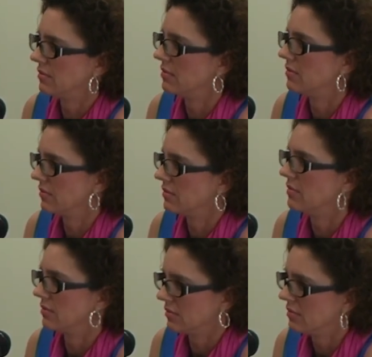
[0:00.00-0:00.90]

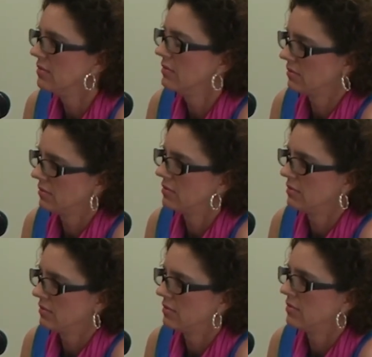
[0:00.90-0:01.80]

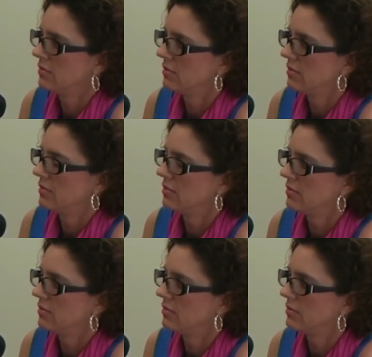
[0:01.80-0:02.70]

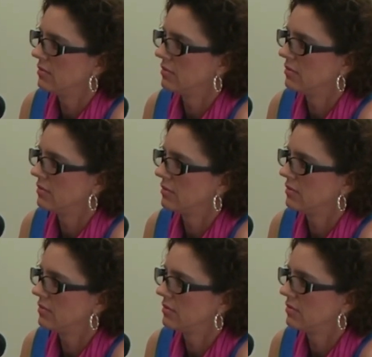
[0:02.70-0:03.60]

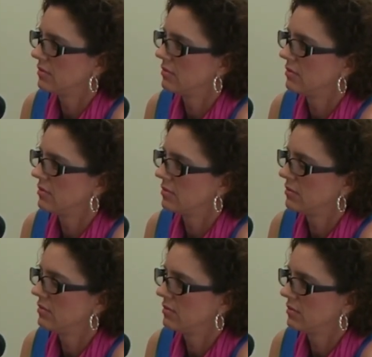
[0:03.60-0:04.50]

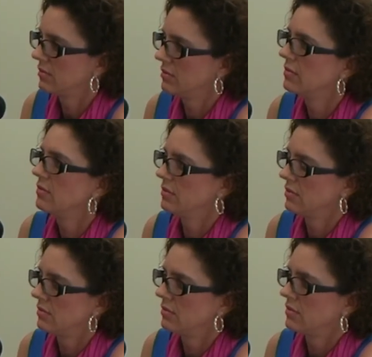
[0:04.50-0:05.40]

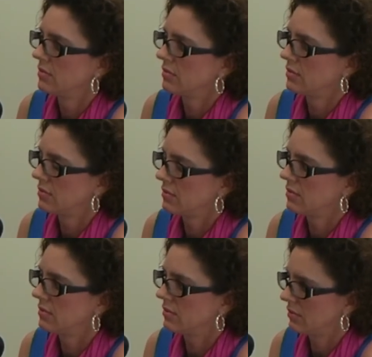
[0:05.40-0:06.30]

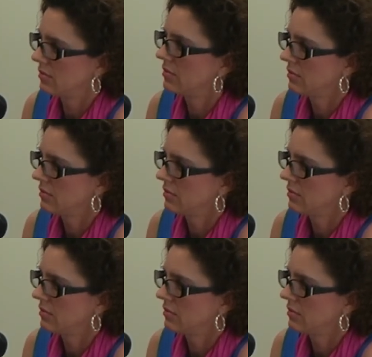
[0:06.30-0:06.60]
[no speech]